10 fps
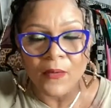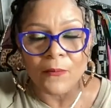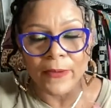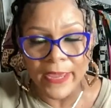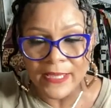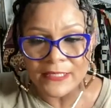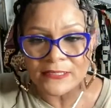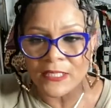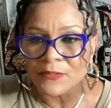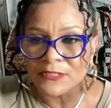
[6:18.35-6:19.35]
Wait,
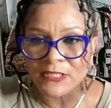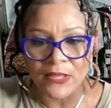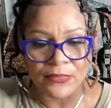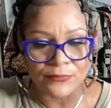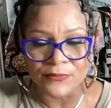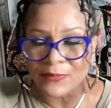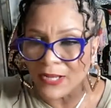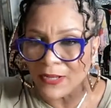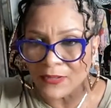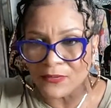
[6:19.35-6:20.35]
which threw my
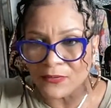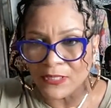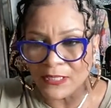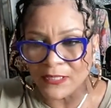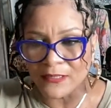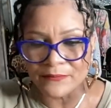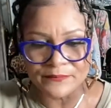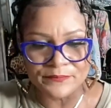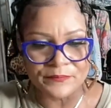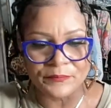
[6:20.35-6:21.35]
whole
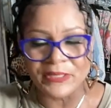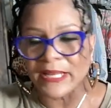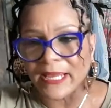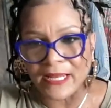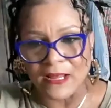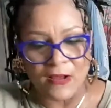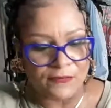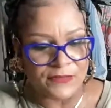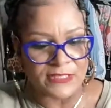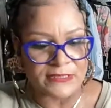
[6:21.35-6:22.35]
um plan
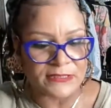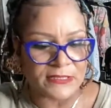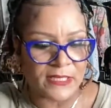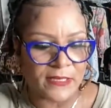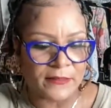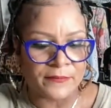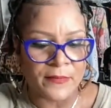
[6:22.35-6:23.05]
off yesterday.